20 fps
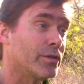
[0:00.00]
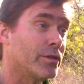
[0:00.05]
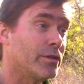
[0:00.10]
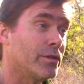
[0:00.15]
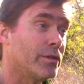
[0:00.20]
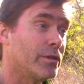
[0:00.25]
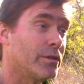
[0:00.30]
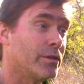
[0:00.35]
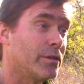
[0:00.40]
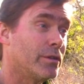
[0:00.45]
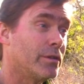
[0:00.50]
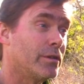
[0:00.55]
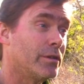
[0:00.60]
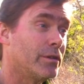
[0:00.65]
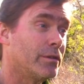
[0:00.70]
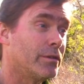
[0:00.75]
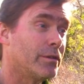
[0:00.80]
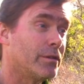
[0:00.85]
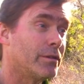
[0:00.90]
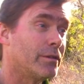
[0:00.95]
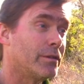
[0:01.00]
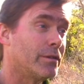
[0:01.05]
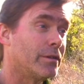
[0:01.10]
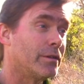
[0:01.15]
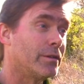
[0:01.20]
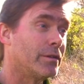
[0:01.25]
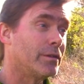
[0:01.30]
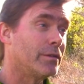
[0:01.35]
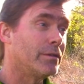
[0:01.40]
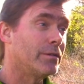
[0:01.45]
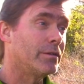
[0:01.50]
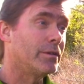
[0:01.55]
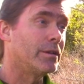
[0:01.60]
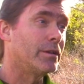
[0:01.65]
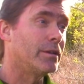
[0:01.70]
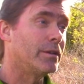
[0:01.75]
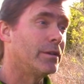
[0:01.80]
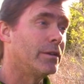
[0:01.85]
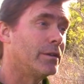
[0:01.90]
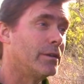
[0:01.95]
You're you're essentially
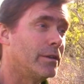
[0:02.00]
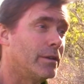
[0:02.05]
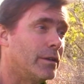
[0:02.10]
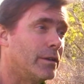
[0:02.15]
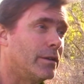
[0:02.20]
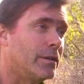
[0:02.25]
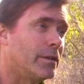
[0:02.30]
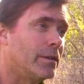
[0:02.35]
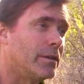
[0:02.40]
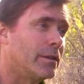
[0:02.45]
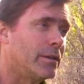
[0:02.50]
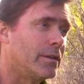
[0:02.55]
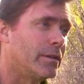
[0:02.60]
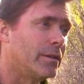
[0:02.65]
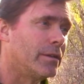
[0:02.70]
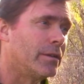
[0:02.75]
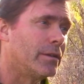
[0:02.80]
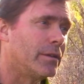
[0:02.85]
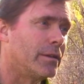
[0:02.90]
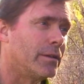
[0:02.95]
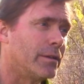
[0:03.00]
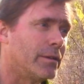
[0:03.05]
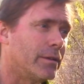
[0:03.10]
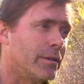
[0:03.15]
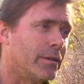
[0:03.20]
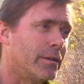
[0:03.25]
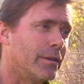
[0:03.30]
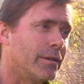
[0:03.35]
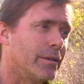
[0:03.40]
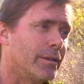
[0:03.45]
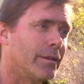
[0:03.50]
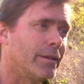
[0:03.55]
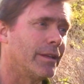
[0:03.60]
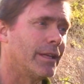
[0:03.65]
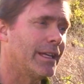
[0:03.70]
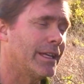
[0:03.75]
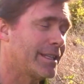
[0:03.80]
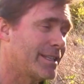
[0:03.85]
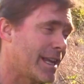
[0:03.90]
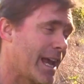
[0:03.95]
treating the venom, not the patient in that way.
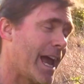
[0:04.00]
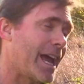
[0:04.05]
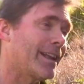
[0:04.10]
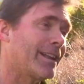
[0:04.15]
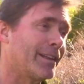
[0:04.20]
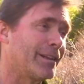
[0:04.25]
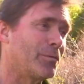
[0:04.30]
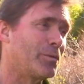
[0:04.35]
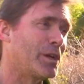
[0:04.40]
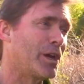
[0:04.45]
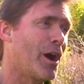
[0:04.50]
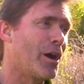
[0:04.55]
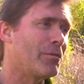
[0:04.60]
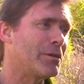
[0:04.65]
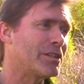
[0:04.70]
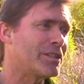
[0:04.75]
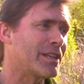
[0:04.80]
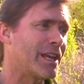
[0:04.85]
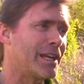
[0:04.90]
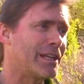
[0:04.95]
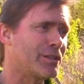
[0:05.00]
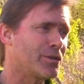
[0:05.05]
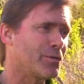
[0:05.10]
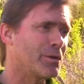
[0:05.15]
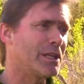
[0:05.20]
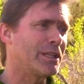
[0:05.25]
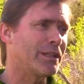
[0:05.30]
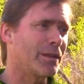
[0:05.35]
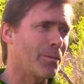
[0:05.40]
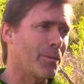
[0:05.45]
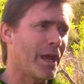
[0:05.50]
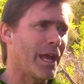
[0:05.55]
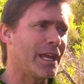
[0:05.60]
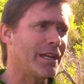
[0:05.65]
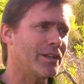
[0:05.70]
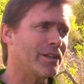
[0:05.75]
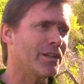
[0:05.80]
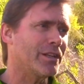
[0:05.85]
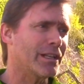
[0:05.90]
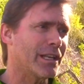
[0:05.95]
Exactly. We always say treat the
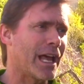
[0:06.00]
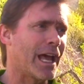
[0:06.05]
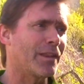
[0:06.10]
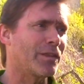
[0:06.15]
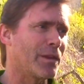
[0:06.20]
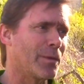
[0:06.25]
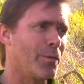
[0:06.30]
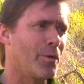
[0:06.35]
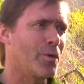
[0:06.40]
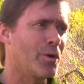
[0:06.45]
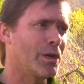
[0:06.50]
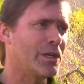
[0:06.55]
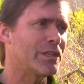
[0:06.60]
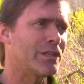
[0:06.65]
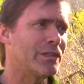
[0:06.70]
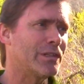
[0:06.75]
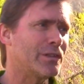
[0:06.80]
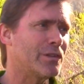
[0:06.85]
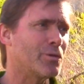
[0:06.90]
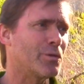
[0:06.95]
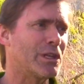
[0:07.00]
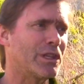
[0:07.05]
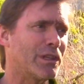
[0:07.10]
patient, not the poison. Treat